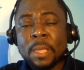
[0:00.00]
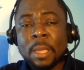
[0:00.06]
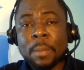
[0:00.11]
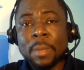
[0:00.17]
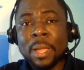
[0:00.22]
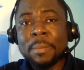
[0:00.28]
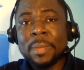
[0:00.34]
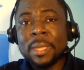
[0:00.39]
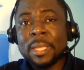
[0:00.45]

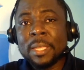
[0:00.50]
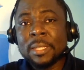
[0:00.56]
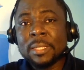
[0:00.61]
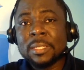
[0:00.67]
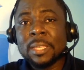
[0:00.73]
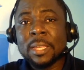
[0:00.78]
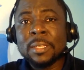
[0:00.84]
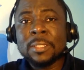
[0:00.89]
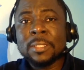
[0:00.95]
Am I making
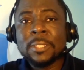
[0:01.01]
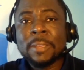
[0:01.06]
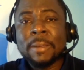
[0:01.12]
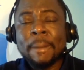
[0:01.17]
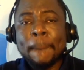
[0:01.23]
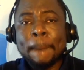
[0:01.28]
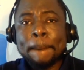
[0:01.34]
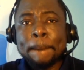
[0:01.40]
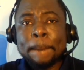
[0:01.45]
sense?
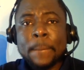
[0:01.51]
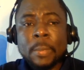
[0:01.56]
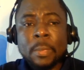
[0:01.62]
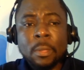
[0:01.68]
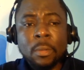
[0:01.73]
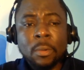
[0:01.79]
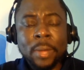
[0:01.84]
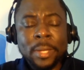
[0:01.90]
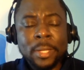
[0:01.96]

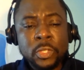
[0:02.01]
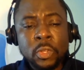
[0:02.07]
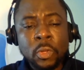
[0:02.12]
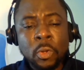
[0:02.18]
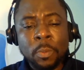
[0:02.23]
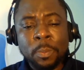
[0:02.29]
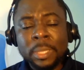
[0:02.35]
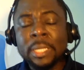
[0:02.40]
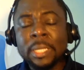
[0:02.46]
all right
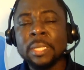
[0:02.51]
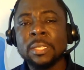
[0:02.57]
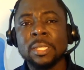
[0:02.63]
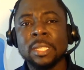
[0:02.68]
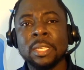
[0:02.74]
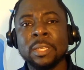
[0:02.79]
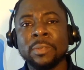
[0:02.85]
so please